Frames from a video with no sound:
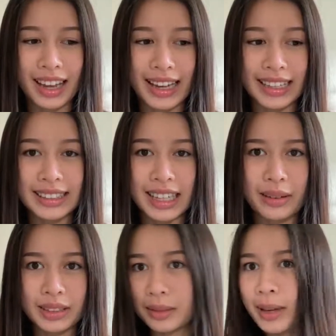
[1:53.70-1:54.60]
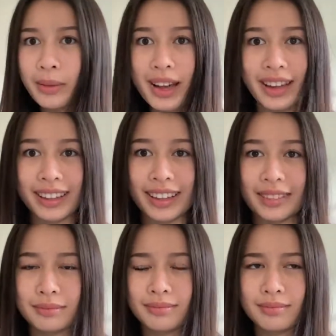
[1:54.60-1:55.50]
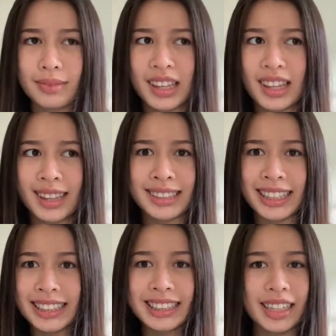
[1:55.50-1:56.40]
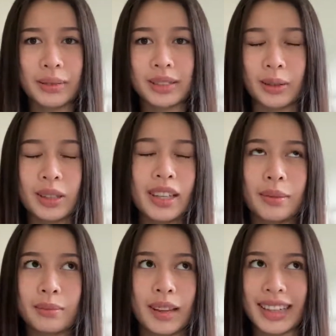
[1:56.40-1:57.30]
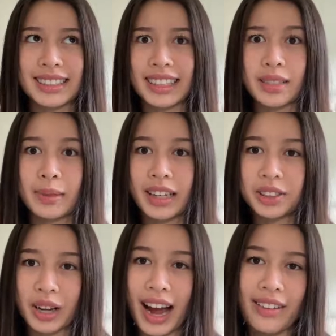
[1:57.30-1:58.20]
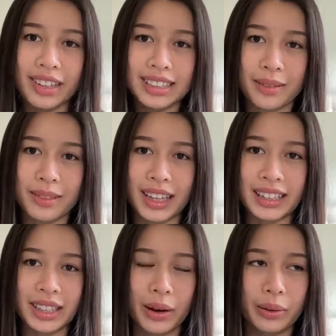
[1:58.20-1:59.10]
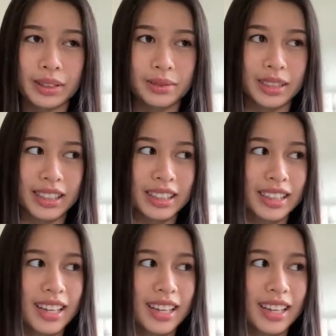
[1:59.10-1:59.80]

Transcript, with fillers: and I was on my way. The the testing center was only like a six minute drive or something so it was really